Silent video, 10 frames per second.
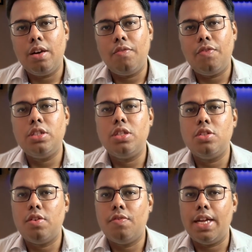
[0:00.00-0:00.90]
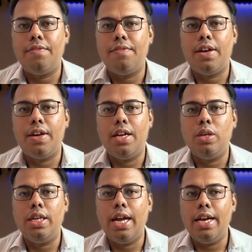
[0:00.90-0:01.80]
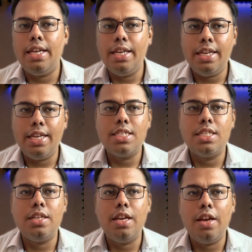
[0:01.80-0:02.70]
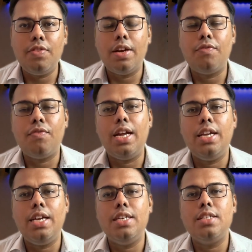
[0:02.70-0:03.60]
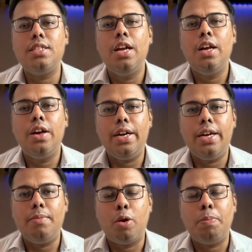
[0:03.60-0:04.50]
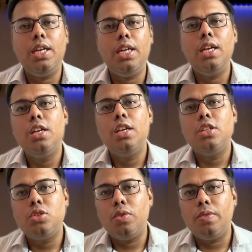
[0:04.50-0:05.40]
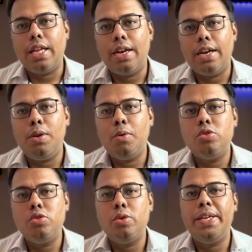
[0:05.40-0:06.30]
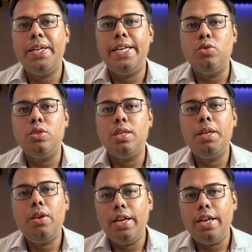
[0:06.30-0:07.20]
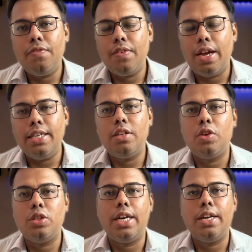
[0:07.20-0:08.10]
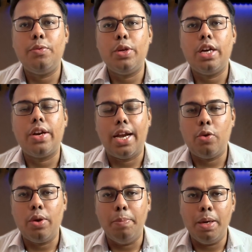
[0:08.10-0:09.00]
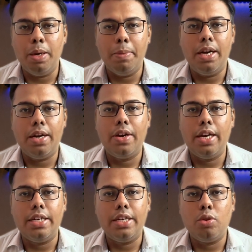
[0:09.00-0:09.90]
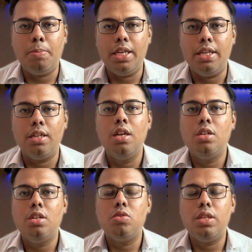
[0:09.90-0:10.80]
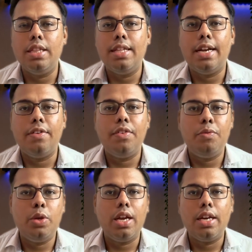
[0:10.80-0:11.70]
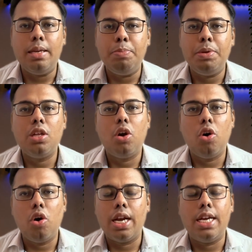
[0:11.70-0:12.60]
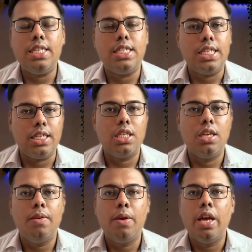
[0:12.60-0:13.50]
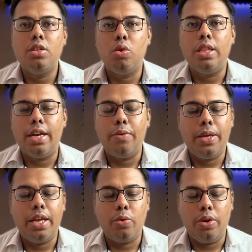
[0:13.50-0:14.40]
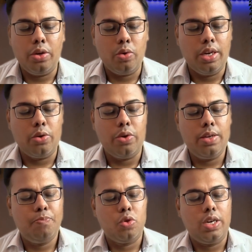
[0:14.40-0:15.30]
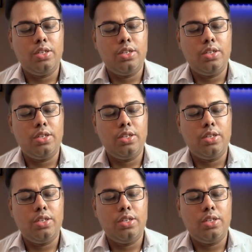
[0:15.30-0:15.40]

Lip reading: functions of that file only. And in case if that file is written properly, so that will also be reusable if any other functionality we are trying to implement related to the billing. So in that way we are keeping the organized things. So that we are going to learn today. So let's